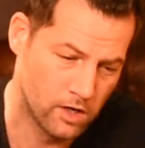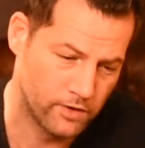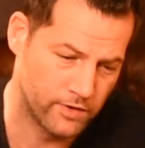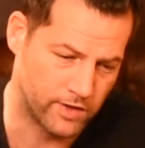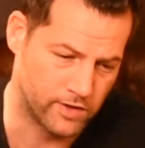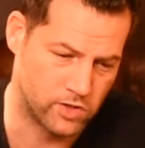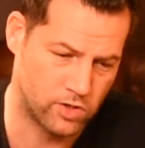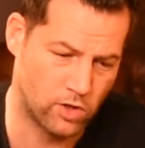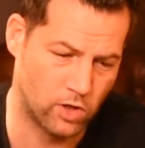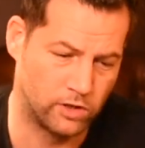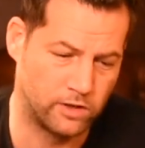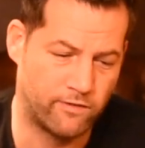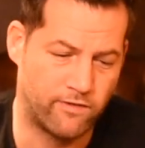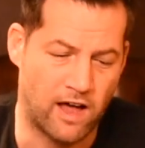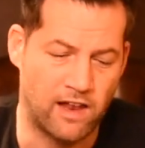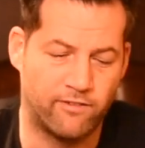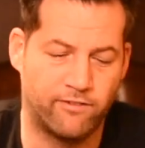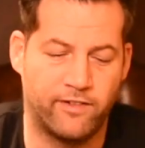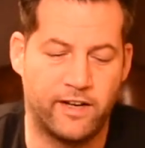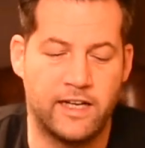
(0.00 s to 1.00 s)
It's called the
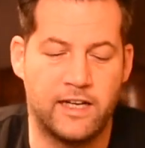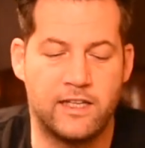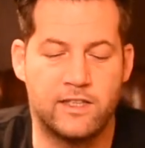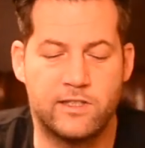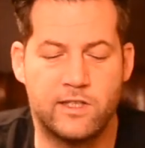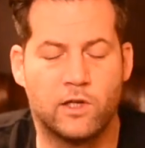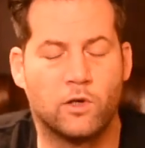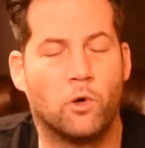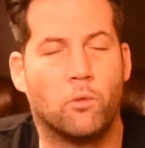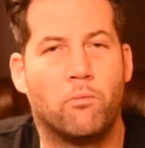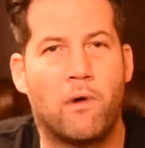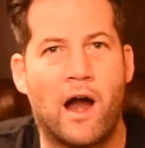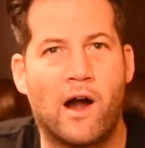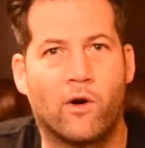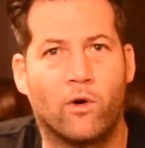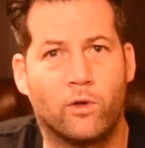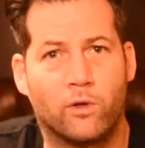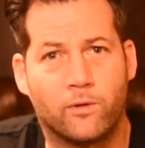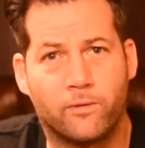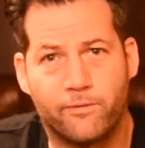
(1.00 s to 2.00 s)
Balvenie single
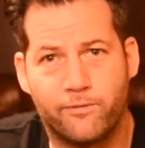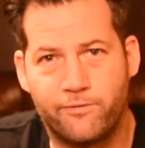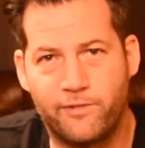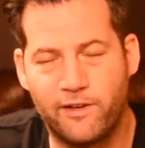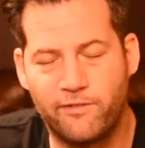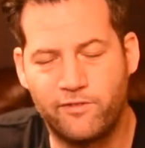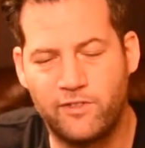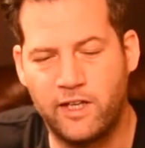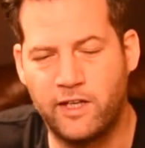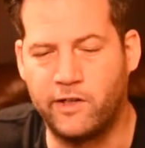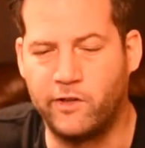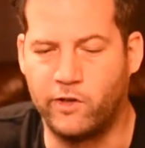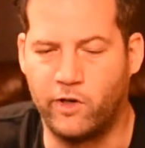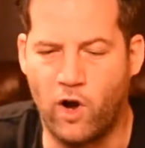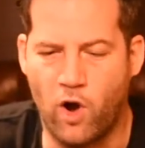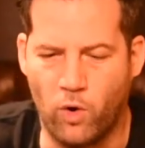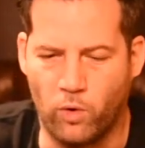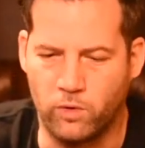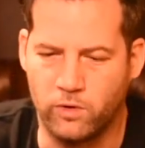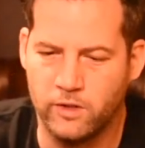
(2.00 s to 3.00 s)
barrel
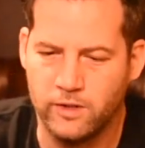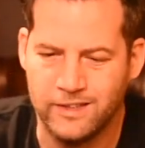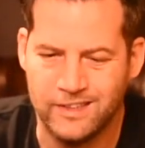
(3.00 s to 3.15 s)
15-year-old.